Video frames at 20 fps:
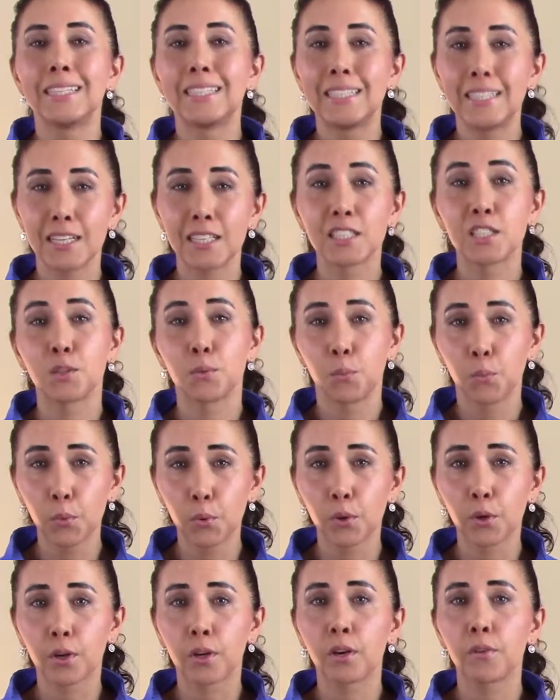doesn't
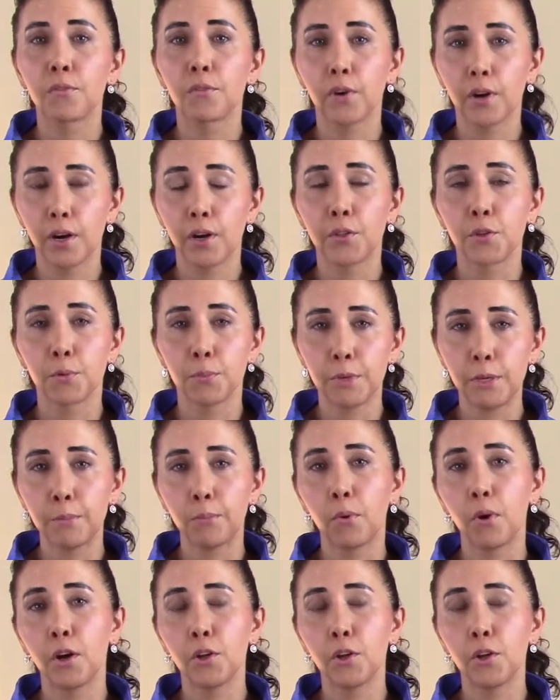work for other people.